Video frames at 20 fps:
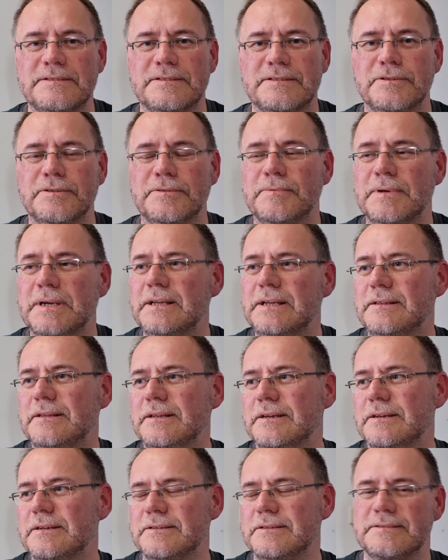so
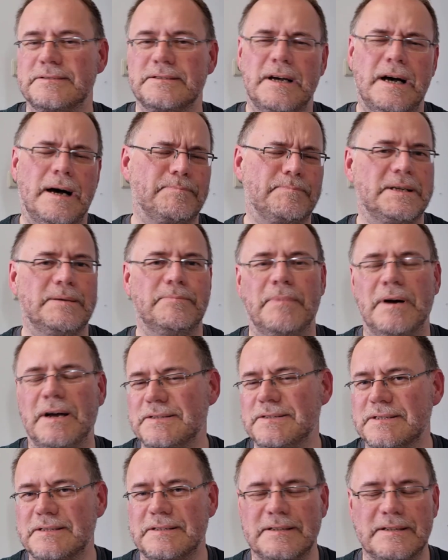there is
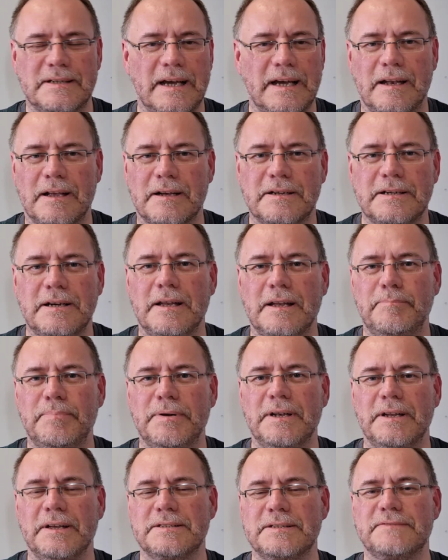optimized color
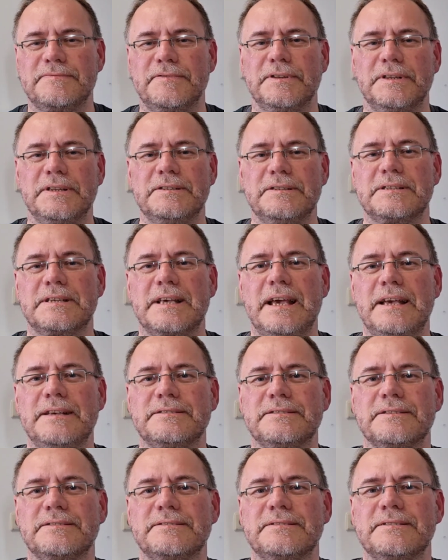palettes for these
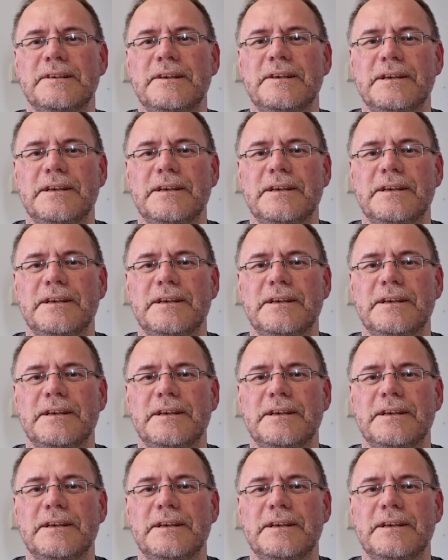cases,